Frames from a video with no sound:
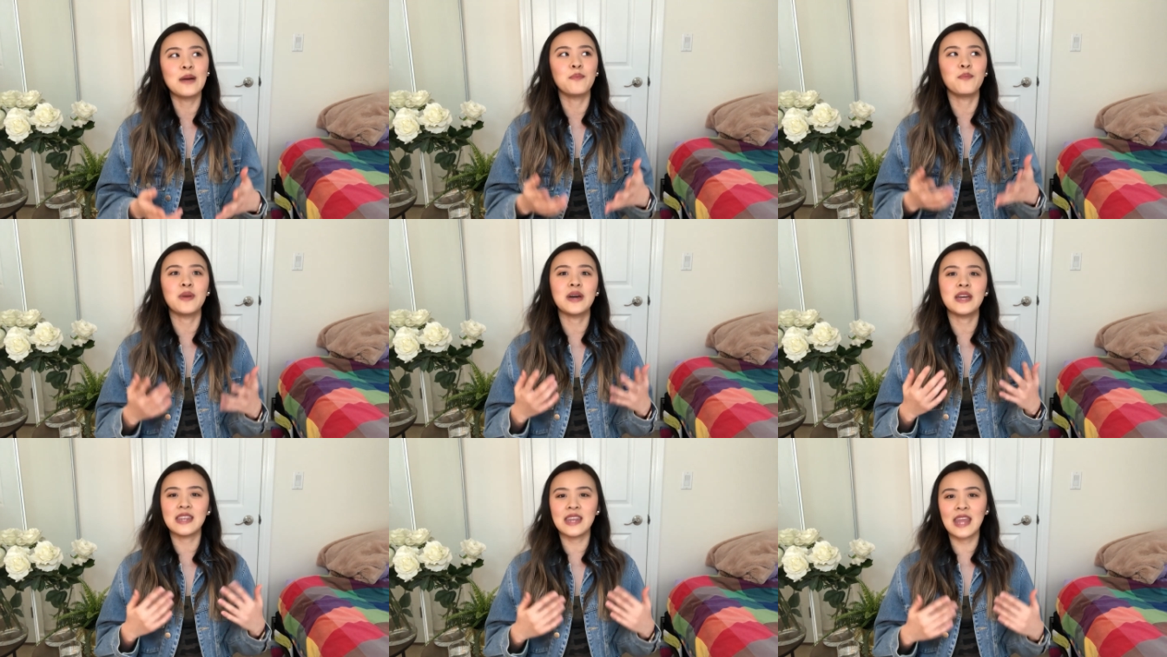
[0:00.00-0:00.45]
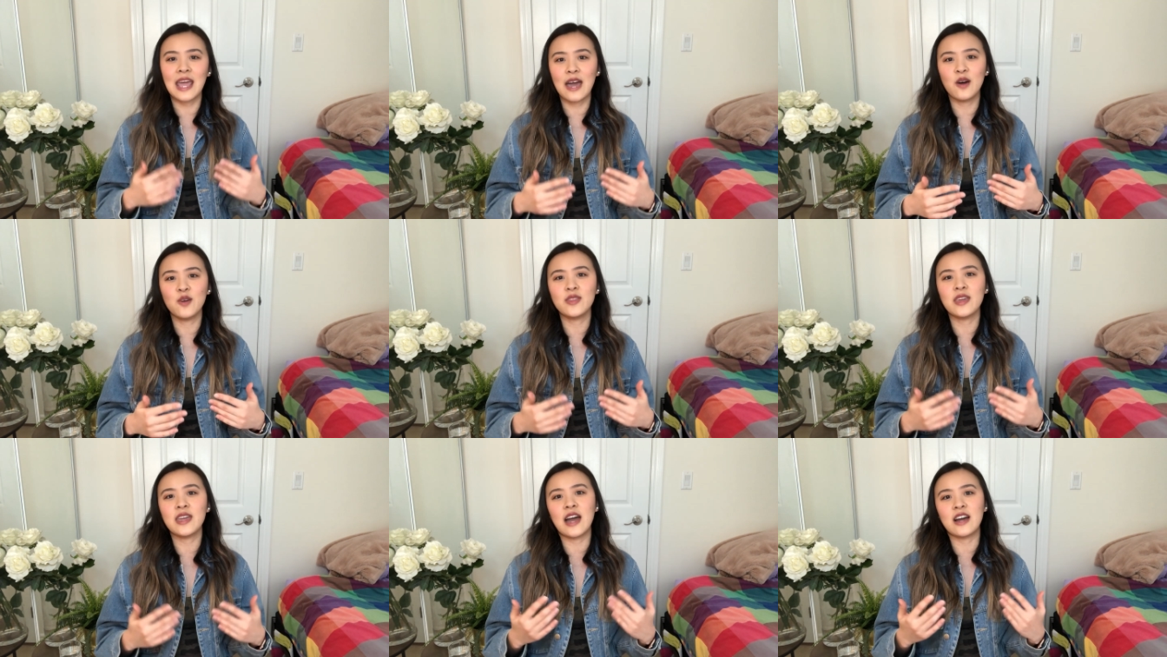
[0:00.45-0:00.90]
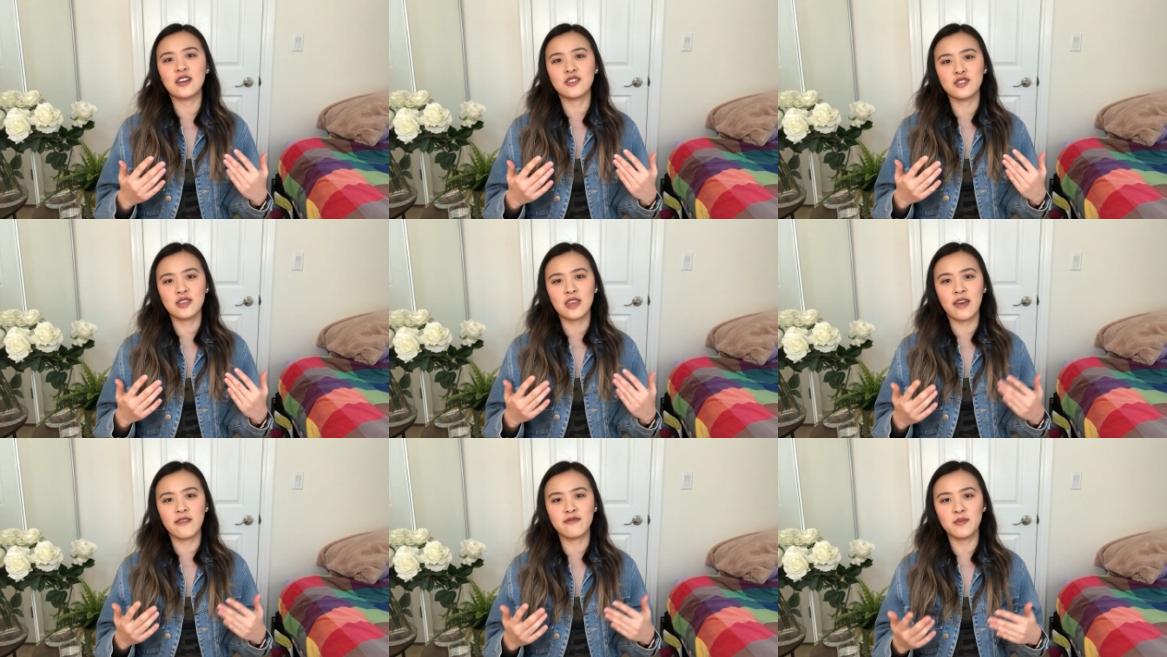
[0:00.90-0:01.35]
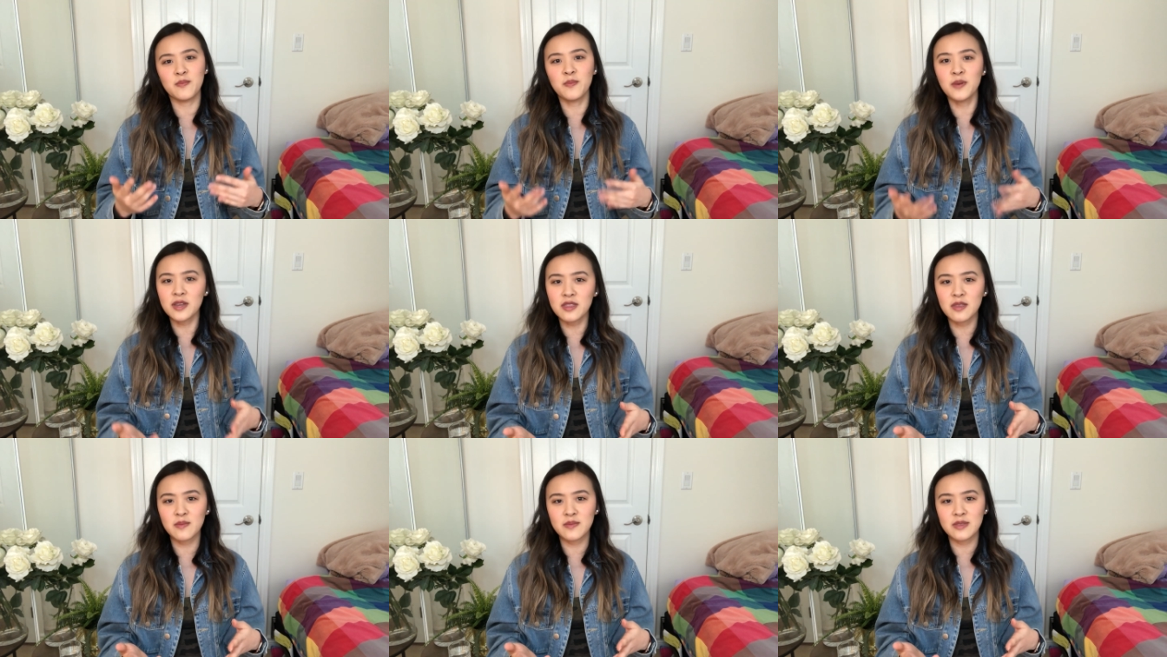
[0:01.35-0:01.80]
but now they actually have to
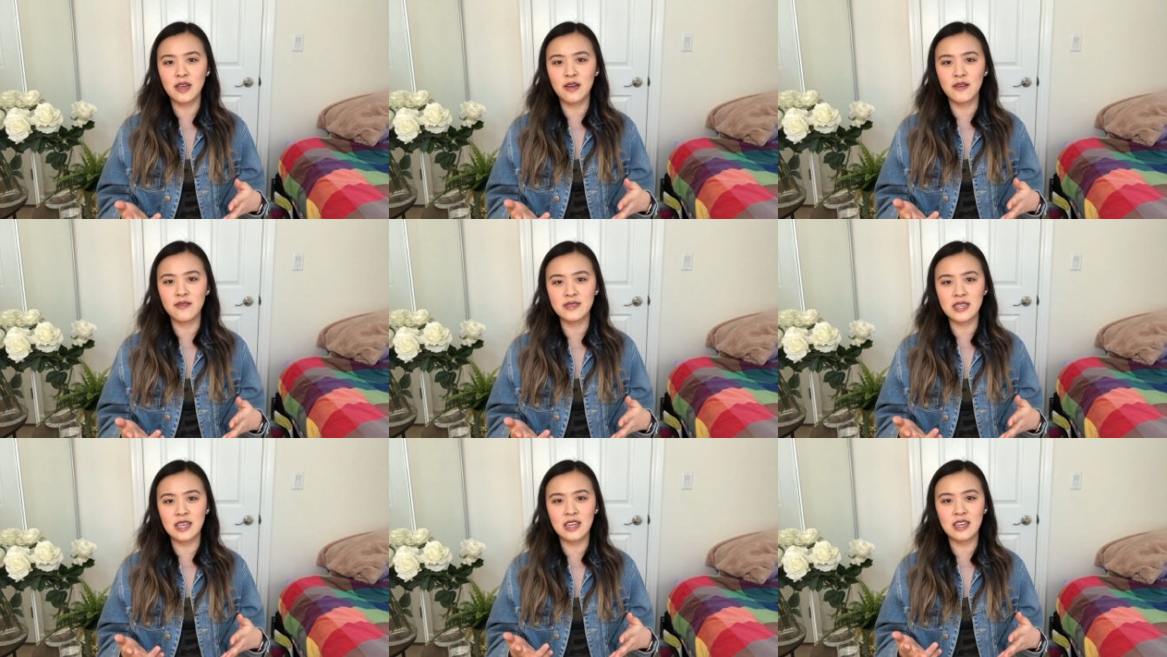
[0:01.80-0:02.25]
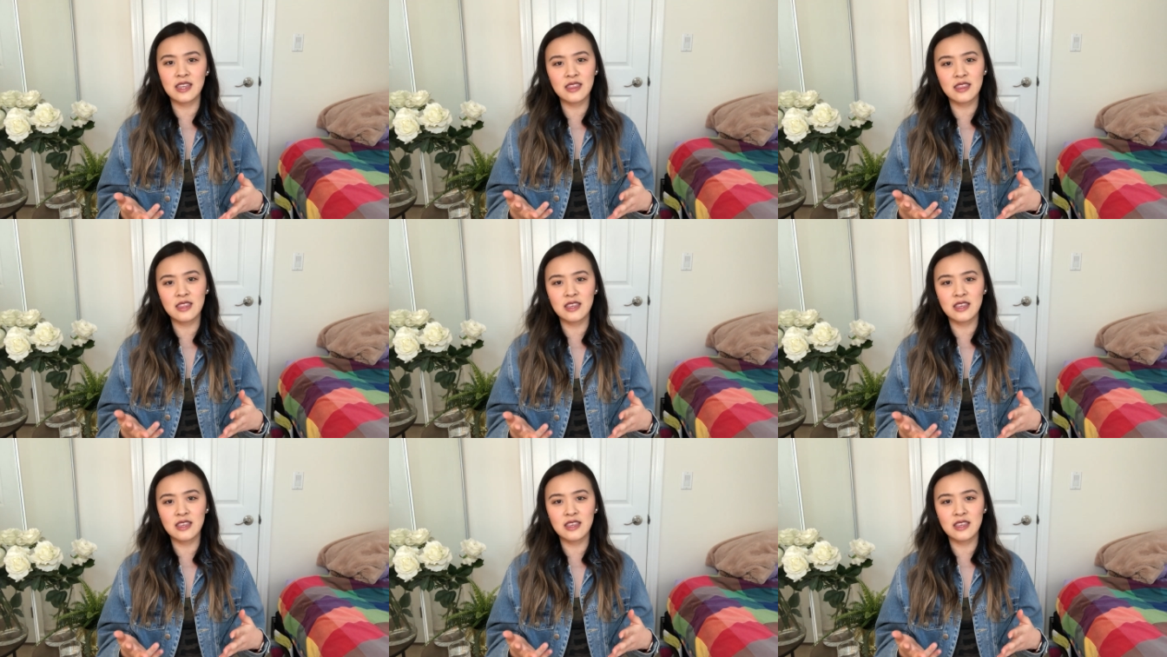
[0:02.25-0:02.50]
put themselves in